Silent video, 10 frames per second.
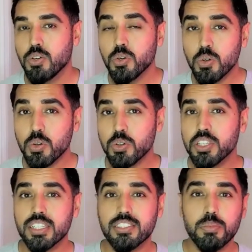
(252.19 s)
Or you
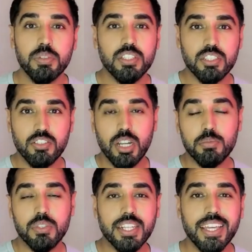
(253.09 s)
can simply just grab
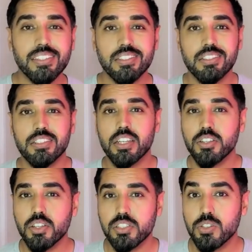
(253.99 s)
the text, turn
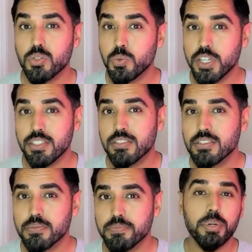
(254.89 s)
those into tweets.
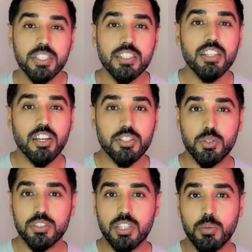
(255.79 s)
I personally like
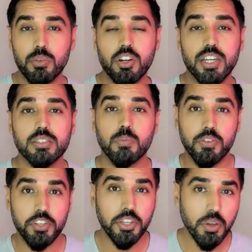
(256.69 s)
to summarize my
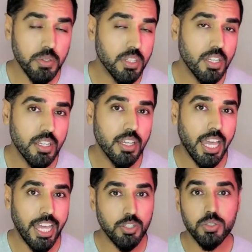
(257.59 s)
video
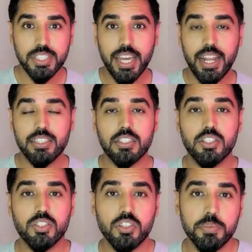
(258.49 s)
and use that as a
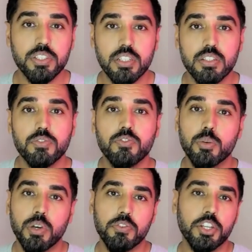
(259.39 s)
description for
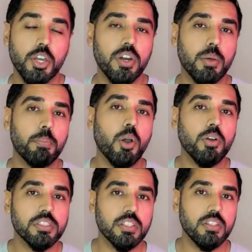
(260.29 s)
my video and I
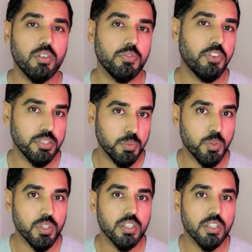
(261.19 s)
post it on Facebook.